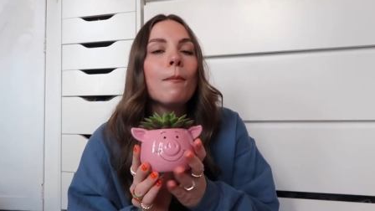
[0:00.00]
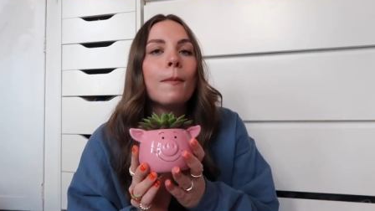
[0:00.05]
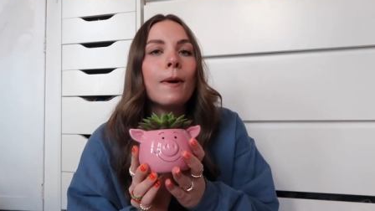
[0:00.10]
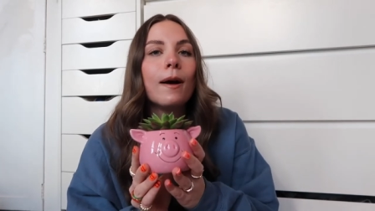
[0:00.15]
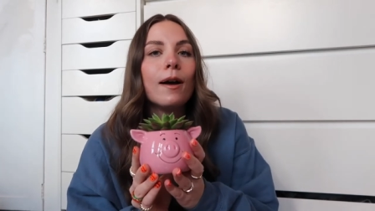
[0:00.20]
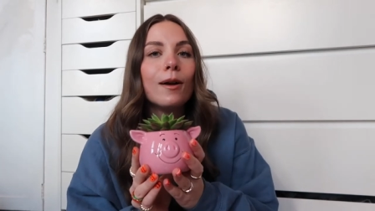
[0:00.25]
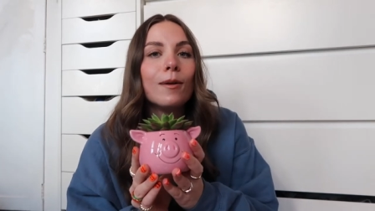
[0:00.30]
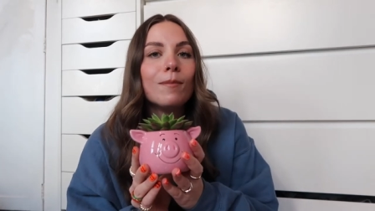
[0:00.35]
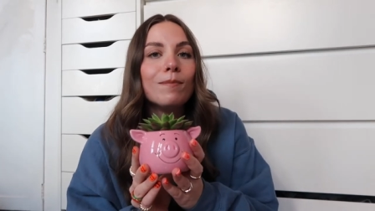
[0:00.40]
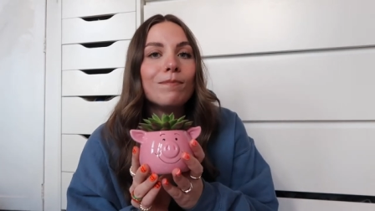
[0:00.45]

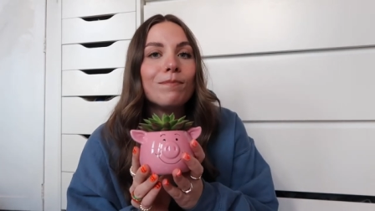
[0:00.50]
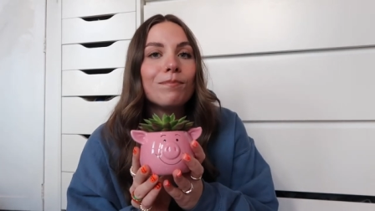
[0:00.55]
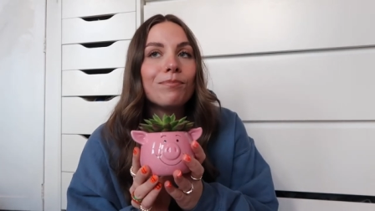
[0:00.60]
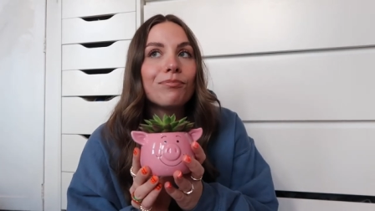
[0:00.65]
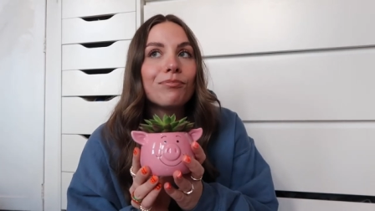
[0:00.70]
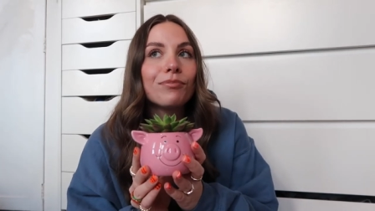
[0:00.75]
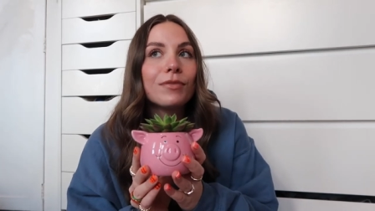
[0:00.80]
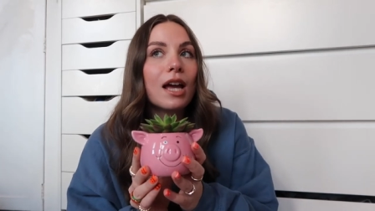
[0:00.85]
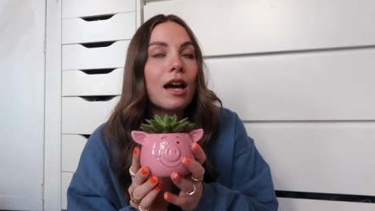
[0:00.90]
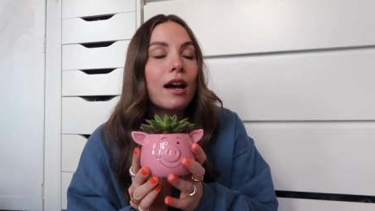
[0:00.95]
But
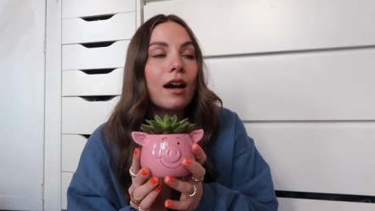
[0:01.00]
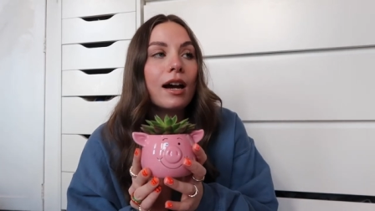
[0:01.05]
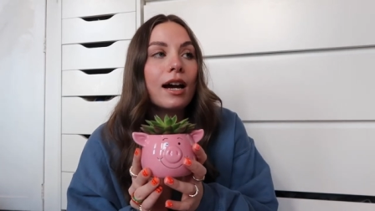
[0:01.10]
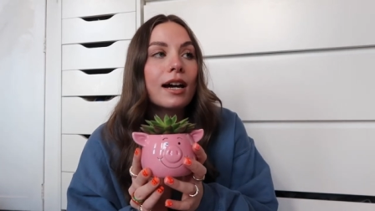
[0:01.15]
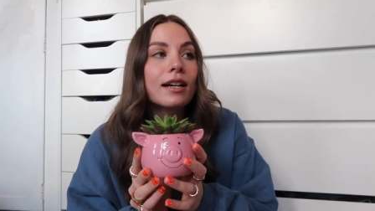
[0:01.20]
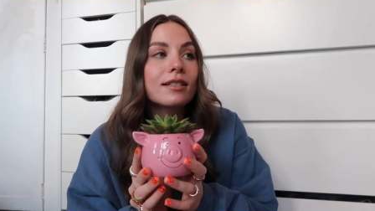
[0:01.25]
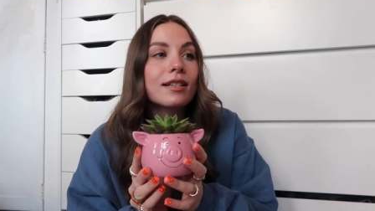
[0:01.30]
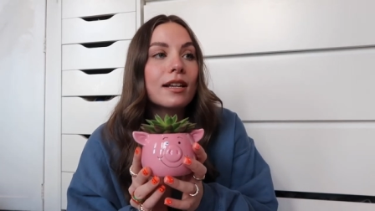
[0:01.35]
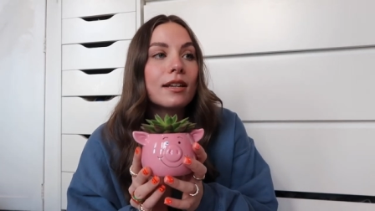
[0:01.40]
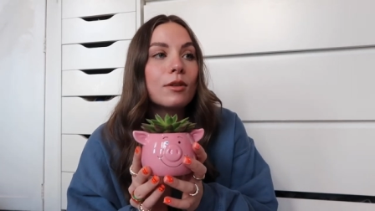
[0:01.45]
yeah, I
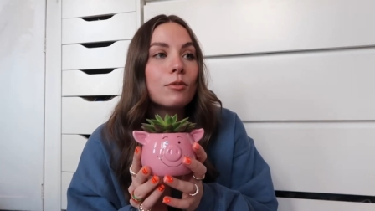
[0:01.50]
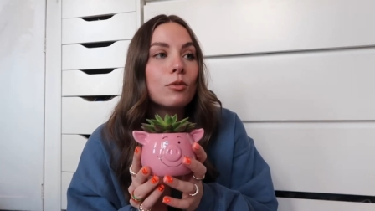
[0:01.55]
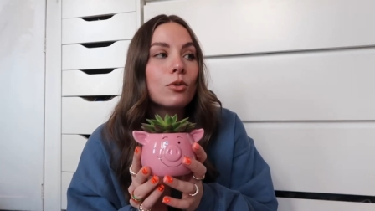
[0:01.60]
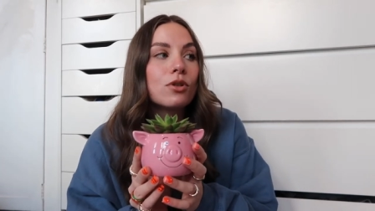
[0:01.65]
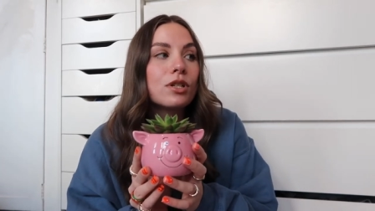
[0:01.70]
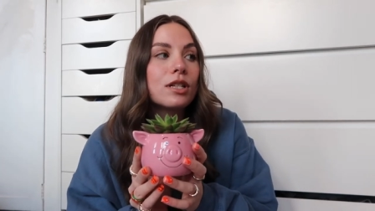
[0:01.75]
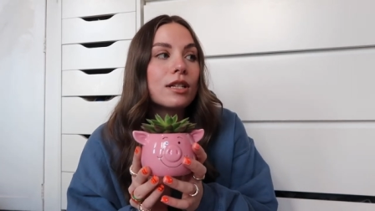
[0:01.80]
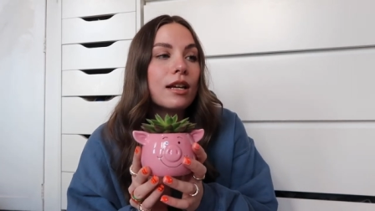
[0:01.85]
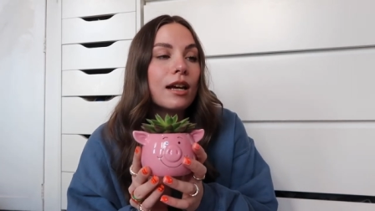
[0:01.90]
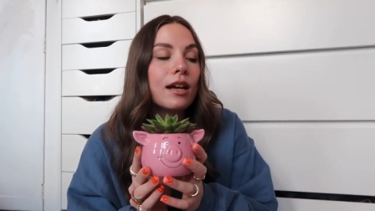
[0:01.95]
accidentally
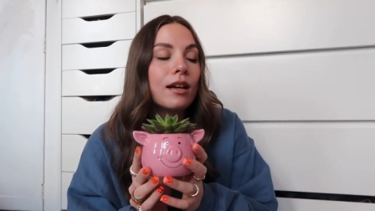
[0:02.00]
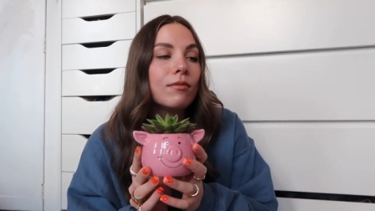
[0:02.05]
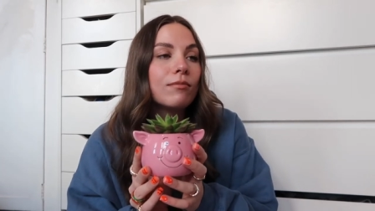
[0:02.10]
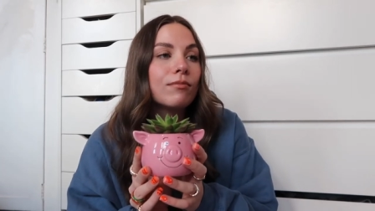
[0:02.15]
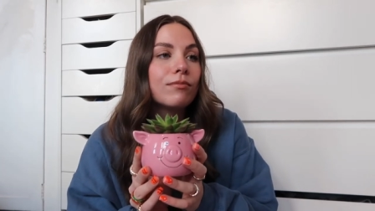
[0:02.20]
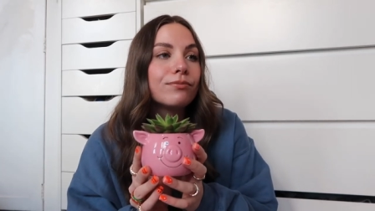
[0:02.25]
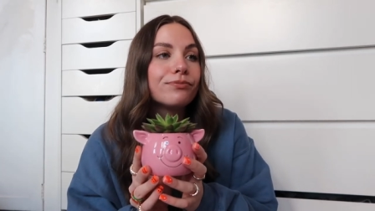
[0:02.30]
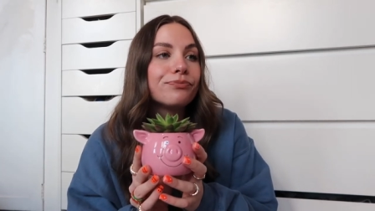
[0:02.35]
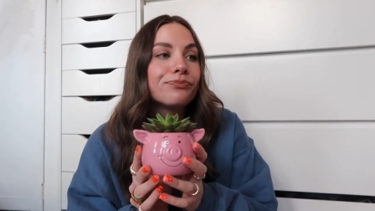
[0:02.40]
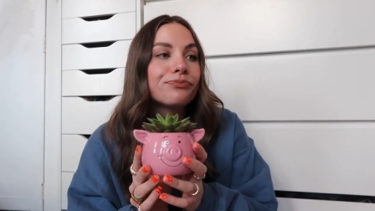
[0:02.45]
watered it
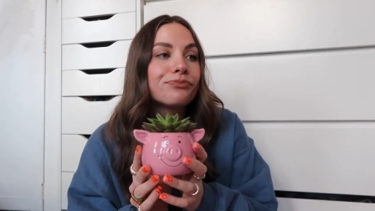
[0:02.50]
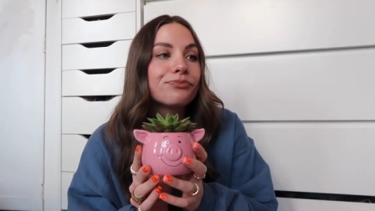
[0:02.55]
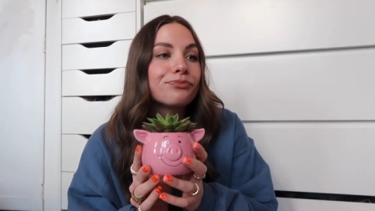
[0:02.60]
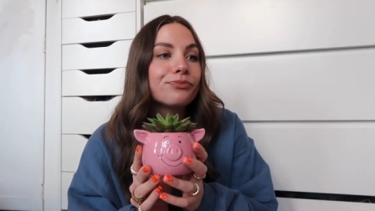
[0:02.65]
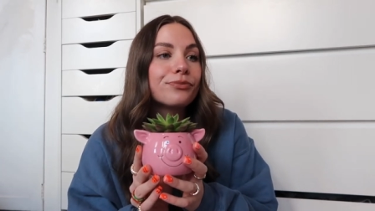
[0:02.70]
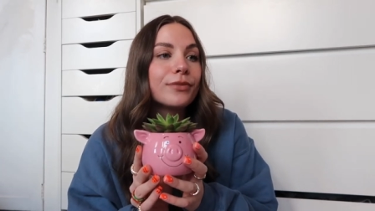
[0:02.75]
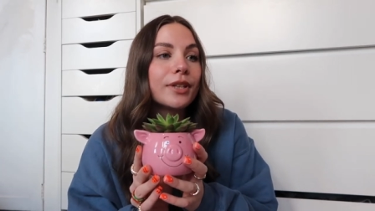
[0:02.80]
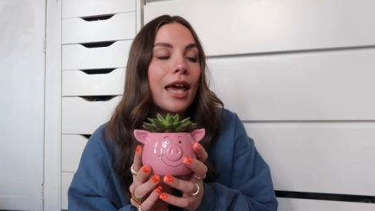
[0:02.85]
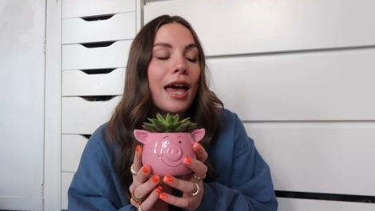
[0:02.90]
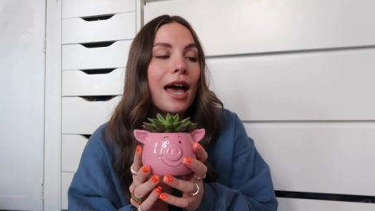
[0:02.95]

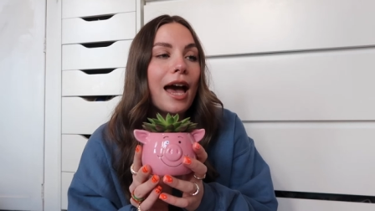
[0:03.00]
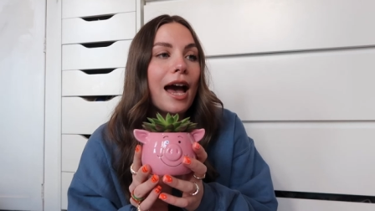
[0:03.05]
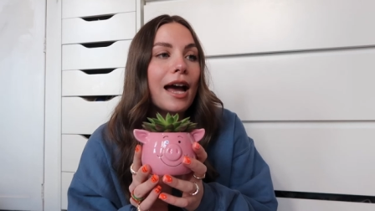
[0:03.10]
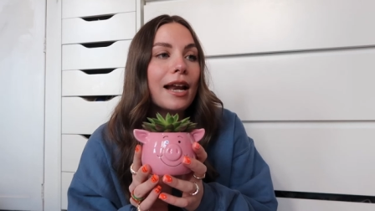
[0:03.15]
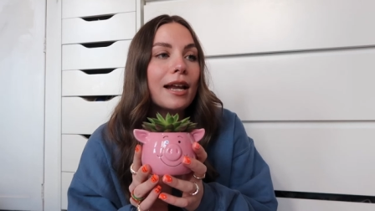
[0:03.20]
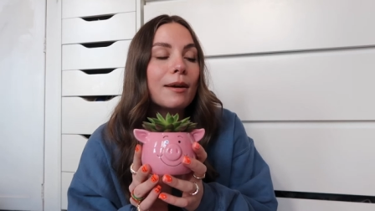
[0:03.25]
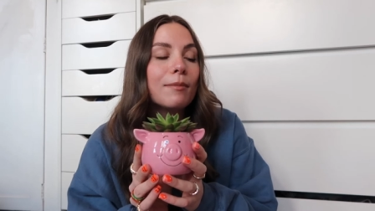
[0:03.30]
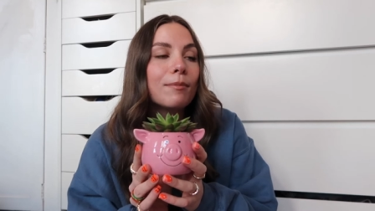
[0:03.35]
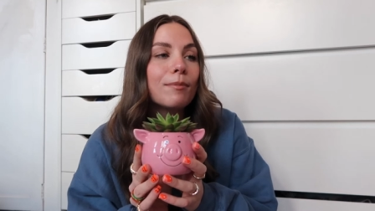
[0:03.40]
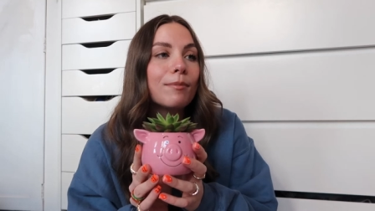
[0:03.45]

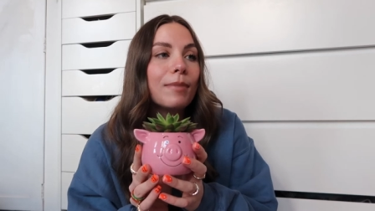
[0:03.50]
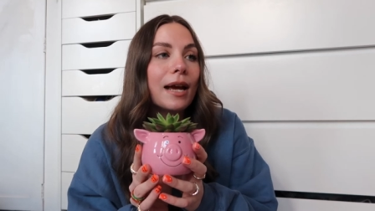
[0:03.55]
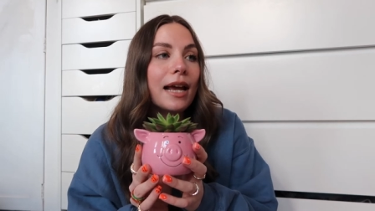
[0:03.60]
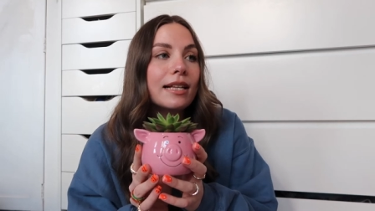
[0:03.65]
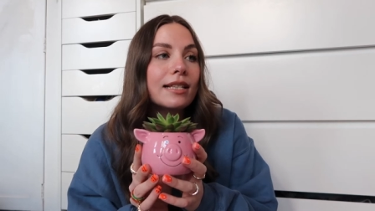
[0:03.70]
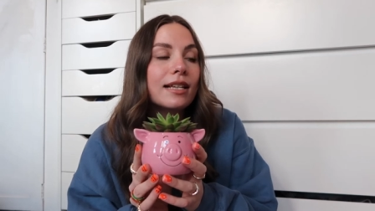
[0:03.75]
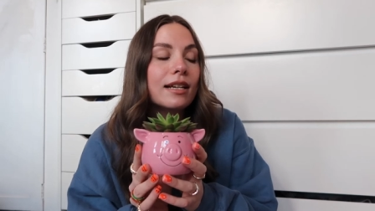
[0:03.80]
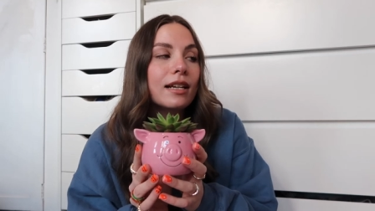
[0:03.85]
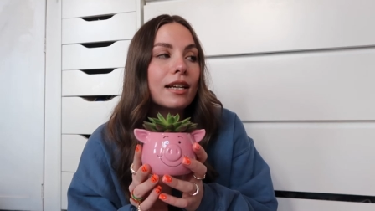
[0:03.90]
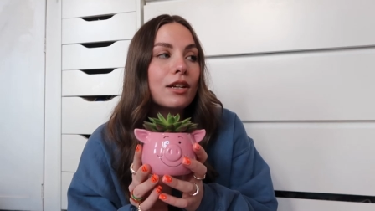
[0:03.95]
and it
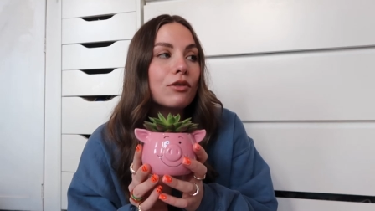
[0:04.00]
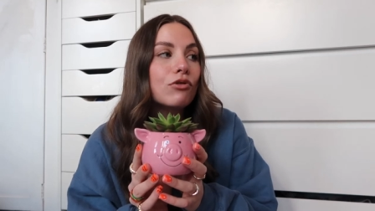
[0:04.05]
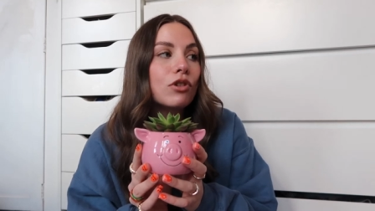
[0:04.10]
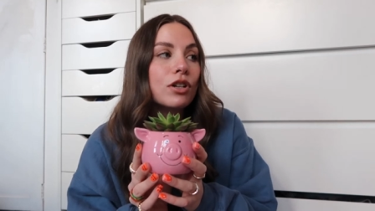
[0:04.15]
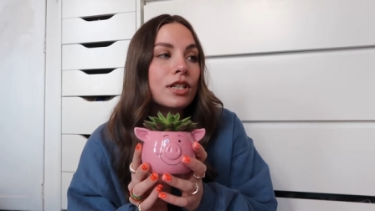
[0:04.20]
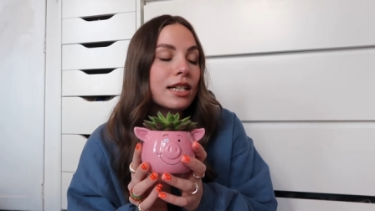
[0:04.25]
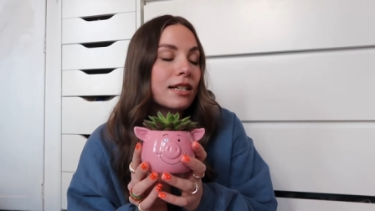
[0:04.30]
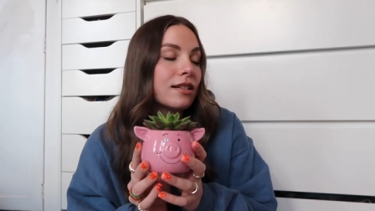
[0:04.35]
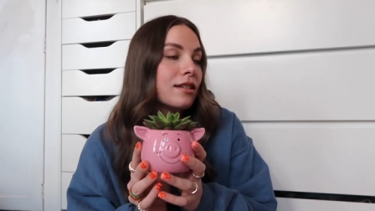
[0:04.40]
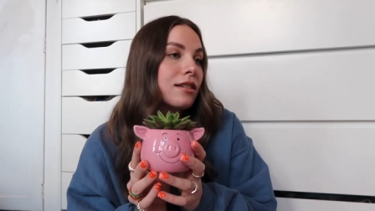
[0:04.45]
basically
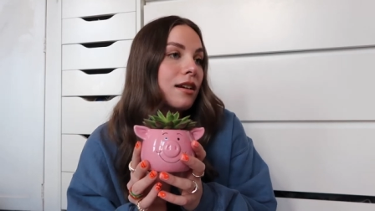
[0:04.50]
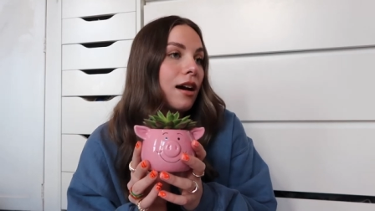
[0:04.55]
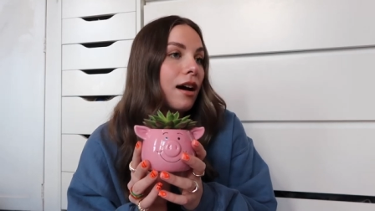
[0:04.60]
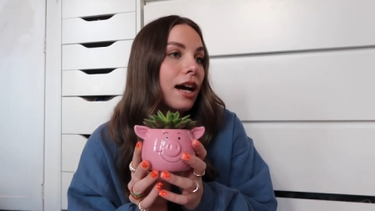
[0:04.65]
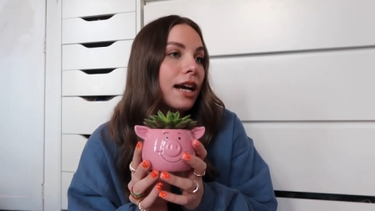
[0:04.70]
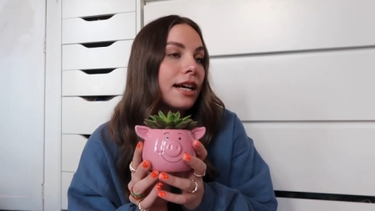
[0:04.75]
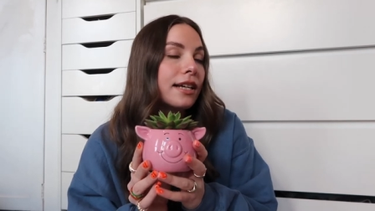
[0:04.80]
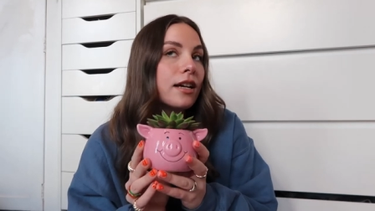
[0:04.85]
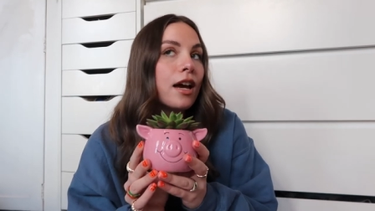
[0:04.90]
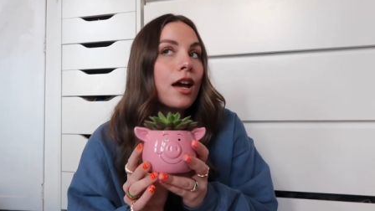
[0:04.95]
rotted and
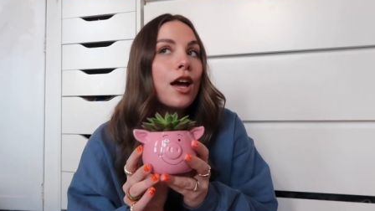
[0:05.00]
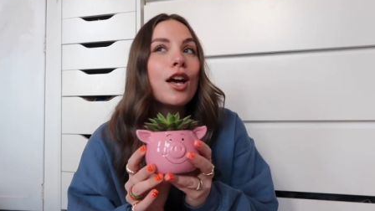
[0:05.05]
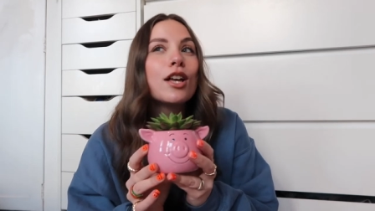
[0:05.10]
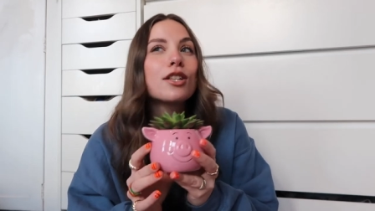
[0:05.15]
died.